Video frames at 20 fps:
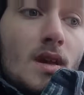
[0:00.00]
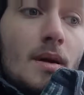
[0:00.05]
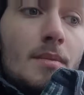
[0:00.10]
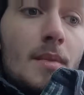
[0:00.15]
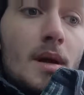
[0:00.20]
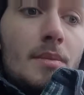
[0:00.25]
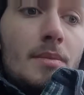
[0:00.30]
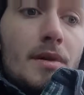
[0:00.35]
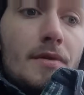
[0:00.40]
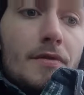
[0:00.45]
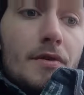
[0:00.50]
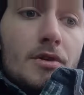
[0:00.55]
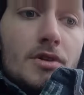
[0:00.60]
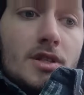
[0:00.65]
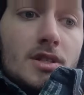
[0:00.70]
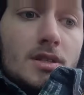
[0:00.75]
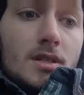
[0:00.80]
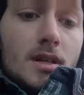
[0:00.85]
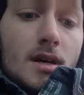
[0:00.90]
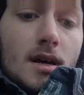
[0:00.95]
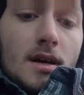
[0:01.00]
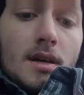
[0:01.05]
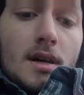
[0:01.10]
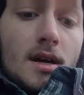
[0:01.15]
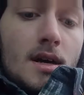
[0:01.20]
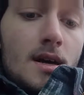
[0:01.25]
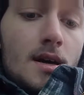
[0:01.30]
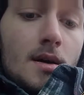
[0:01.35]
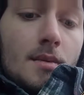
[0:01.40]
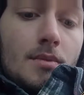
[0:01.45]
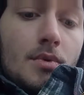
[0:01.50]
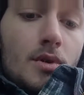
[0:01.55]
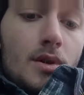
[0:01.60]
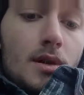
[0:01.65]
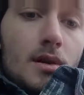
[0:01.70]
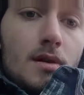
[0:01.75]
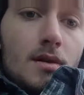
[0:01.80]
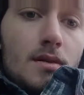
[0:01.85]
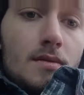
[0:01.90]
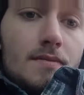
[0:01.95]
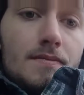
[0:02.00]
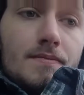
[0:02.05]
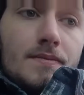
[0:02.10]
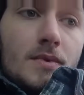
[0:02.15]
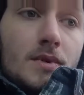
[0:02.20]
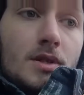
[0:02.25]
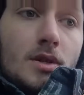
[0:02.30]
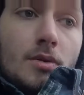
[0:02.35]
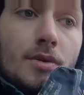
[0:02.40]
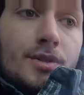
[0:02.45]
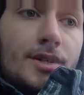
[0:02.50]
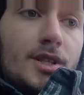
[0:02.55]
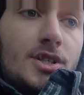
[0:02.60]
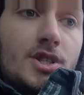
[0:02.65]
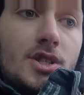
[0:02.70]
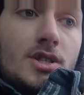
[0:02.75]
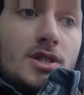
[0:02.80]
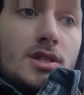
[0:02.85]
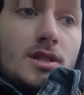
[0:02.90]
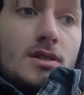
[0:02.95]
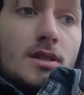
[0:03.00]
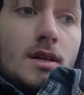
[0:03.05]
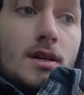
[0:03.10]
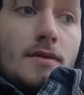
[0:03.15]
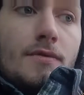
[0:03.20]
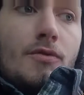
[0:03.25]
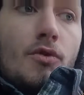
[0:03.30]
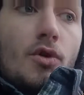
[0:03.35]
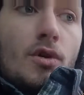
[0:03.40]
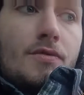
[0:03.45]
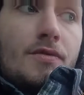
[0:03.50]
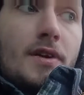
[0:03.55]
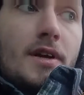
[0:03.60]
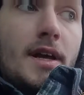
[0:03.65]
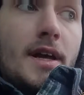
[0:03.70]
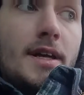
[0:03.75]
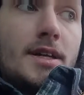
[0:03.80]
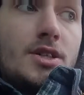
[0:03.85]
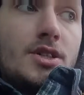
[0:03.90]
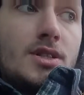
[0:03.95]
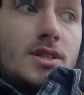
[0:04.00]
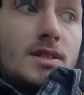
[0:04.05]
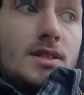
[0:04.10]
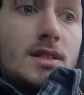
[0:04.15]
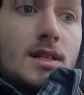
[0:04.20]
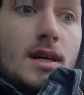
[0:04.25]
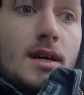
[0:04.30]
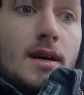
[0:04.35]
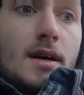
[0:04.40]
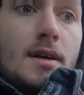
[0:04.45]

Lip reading: Maybe if you're just putting all the donations and fortifications,